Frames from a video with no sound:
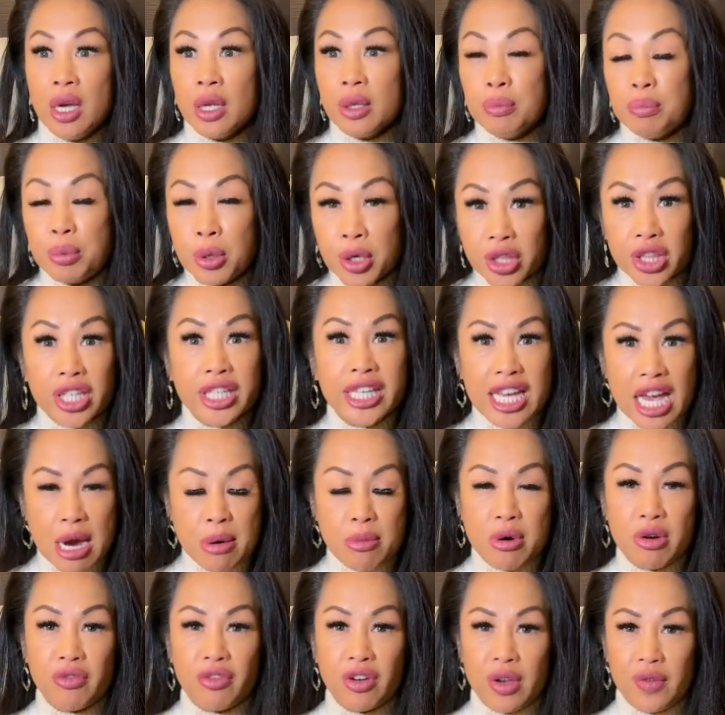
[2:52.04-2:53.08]
put the
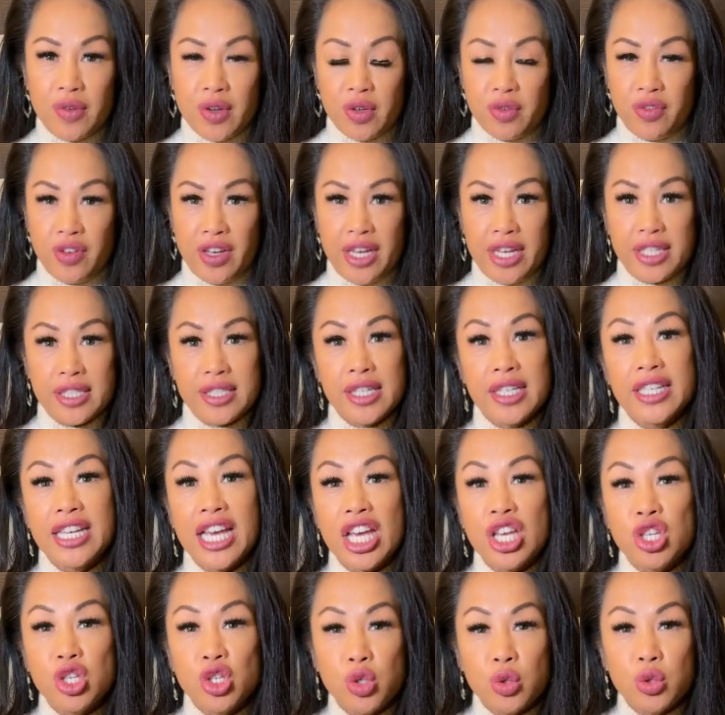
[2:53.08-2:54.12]
camera in front of your face,
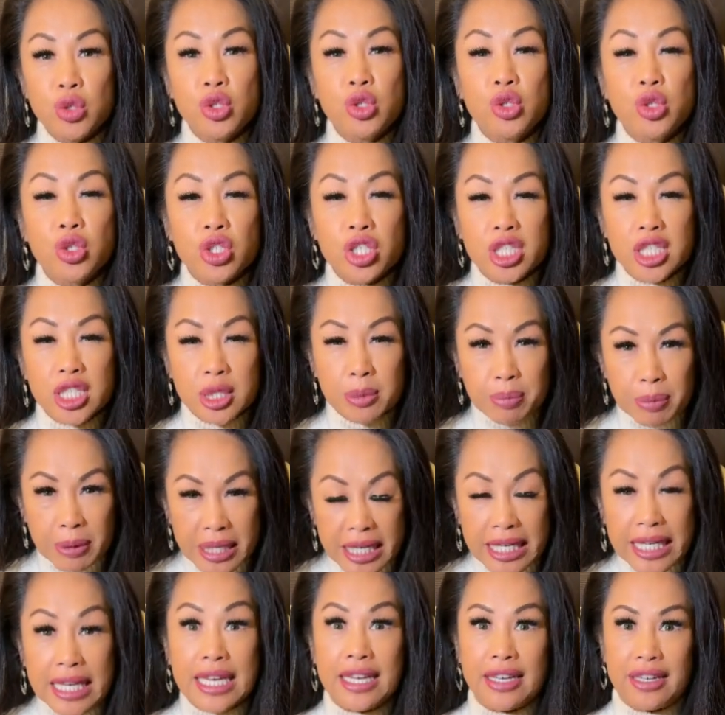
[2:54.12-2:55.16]
get used to
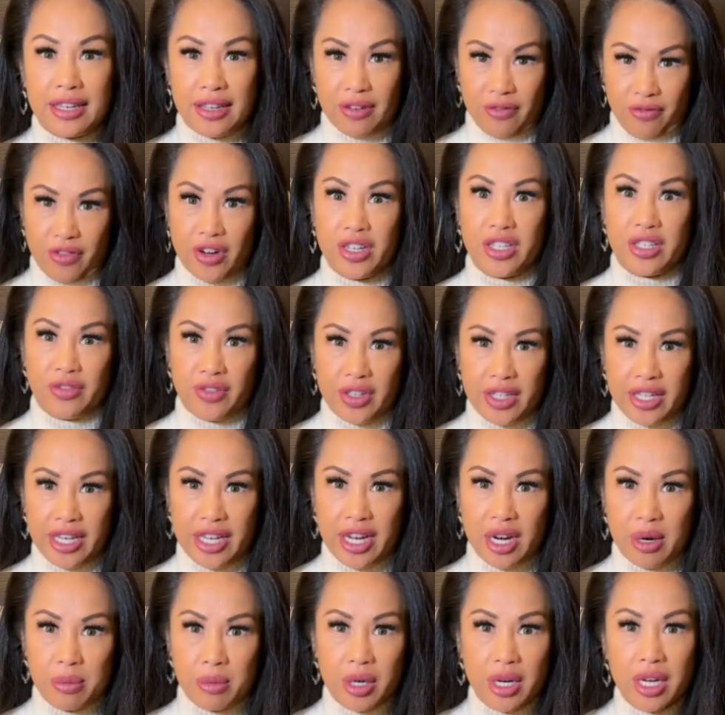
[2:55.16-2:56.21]
speaking in front of a
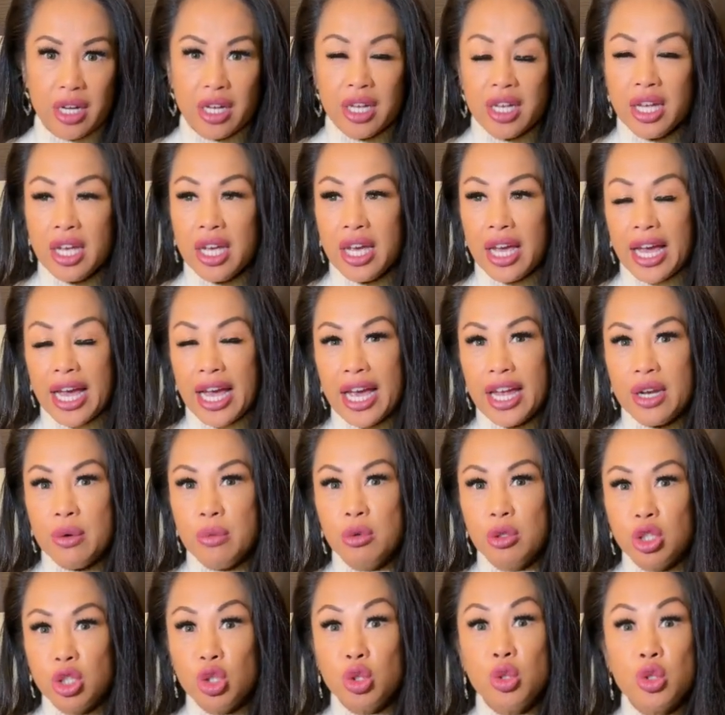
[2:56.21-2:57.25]
camera,
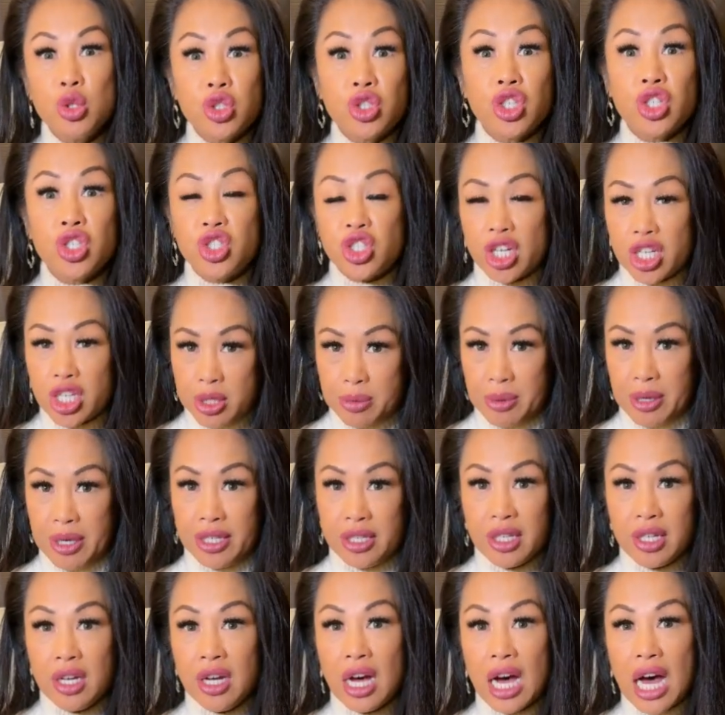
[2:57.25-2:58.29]
and lose the judgment.
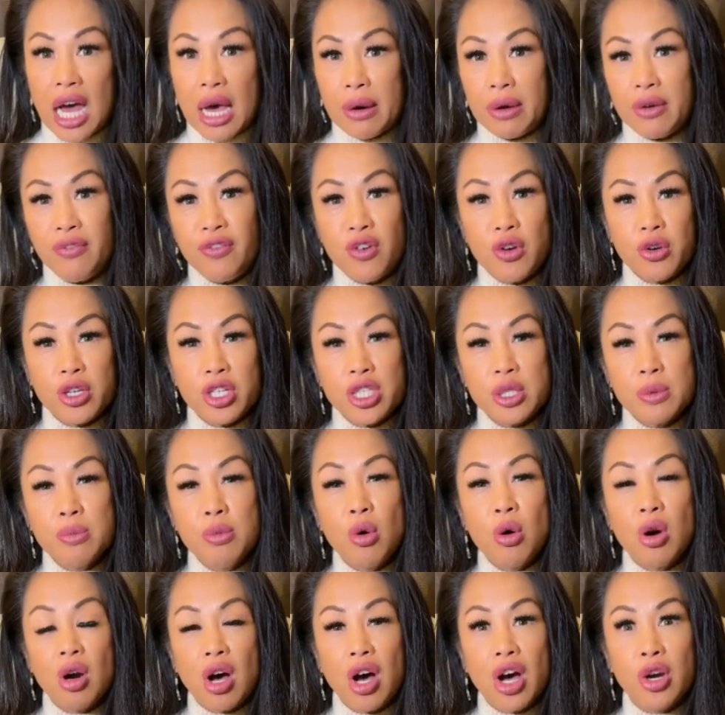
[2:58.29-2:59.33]
I would focus
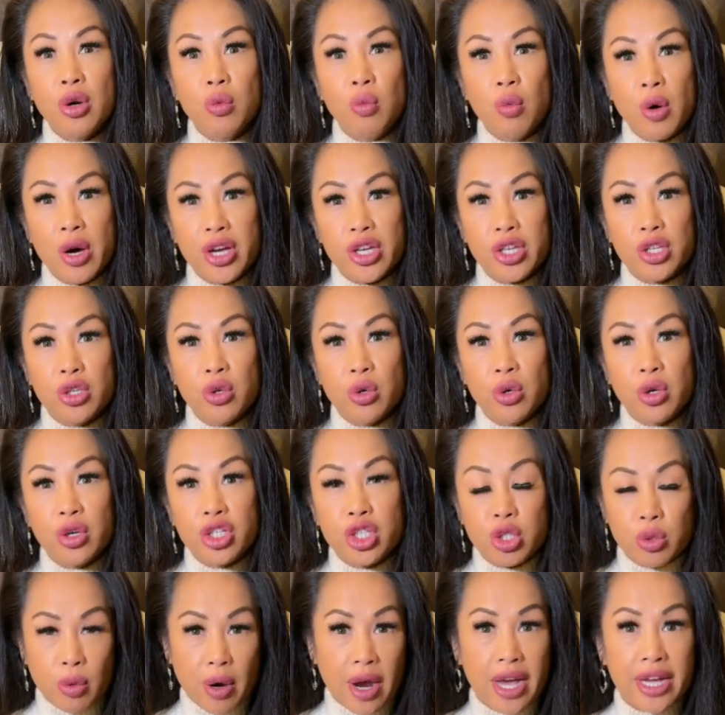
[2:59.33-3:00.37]
more on what you're
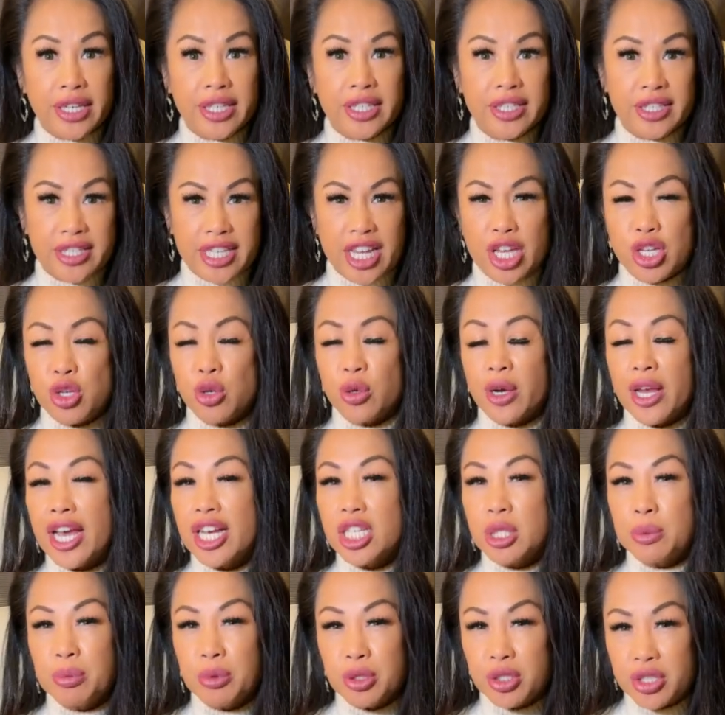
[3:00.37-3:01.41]
trying to say, your
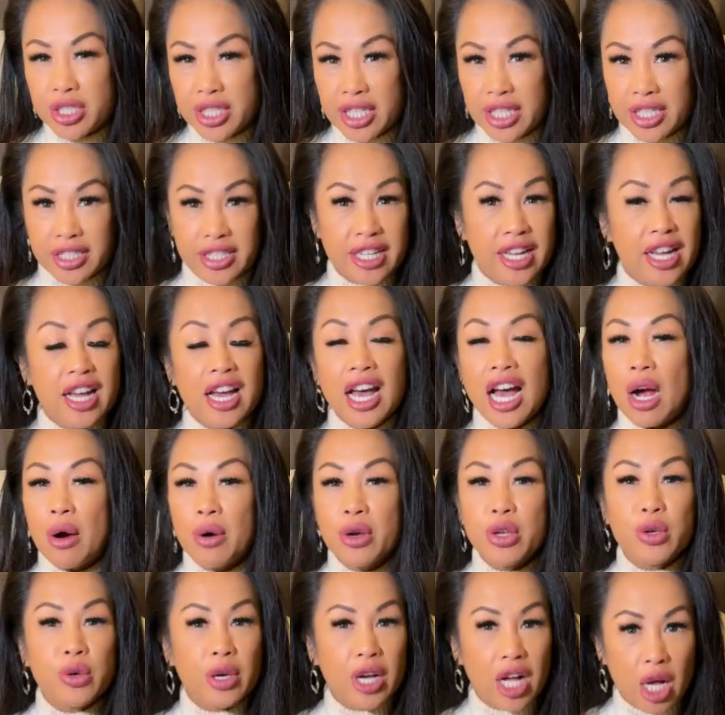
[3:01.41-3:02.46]
expertise. How are
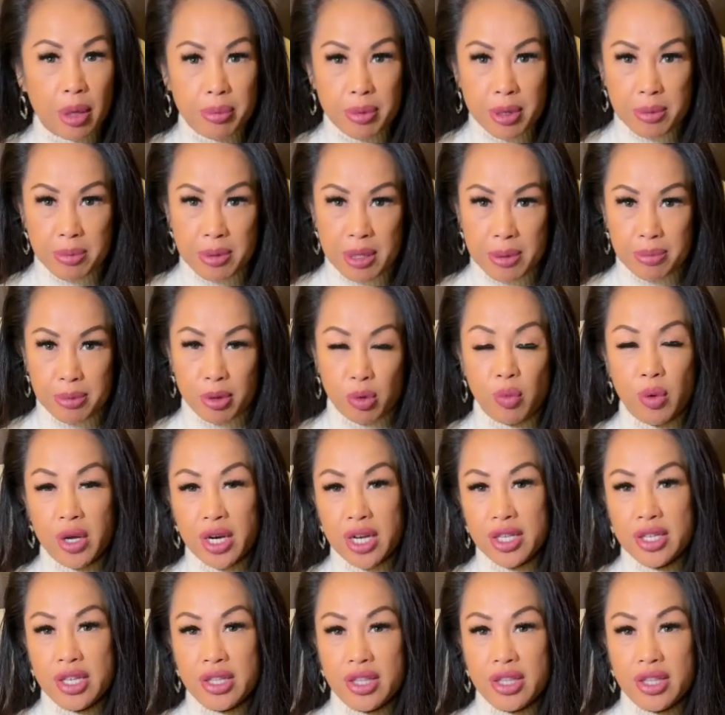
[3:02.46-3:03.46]
you helping people? What is it